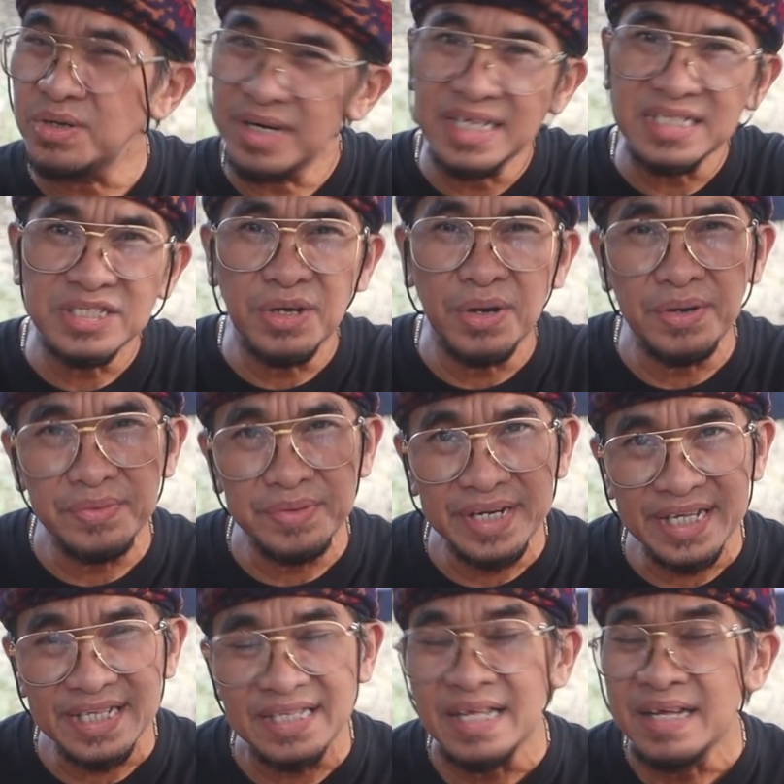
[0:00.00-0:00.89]
let's go on
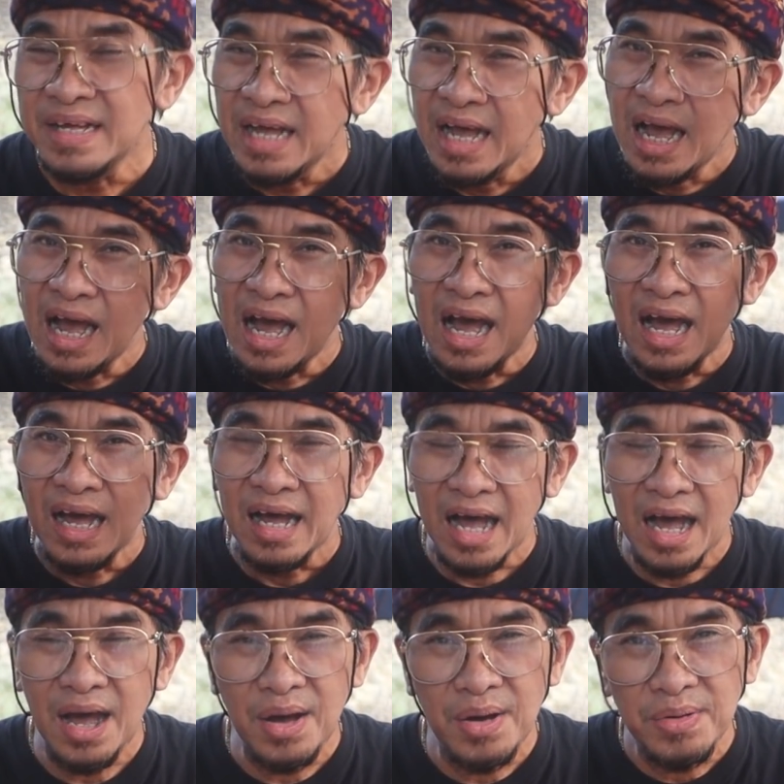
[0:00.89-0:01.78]
with it.
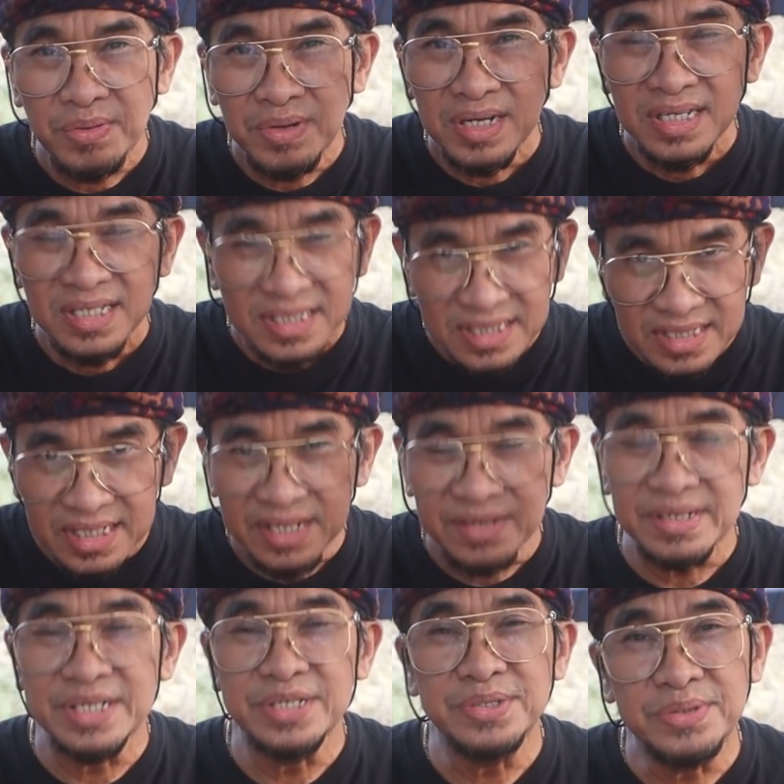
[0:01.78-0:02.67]
How
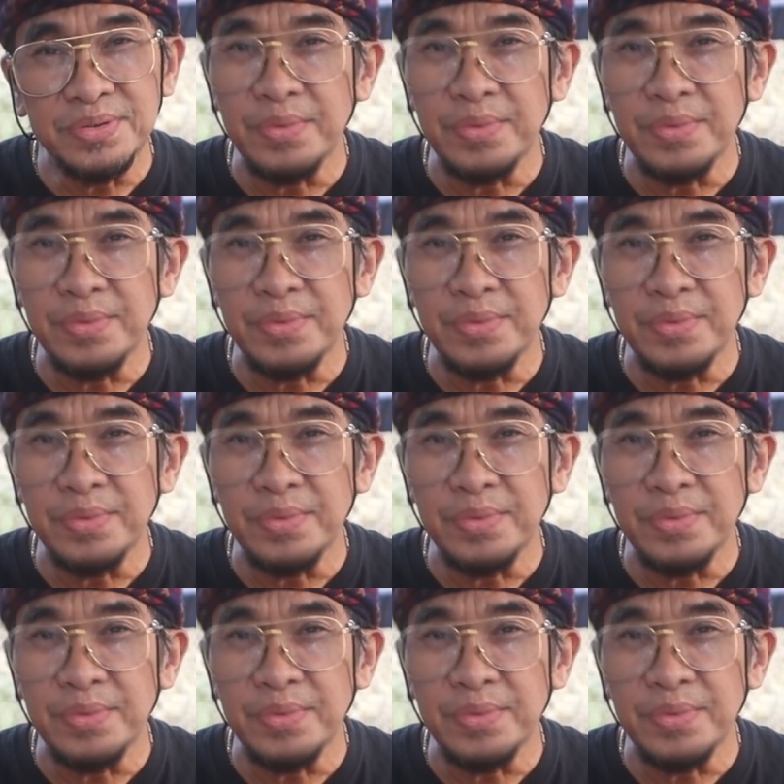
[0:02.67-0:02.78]
the new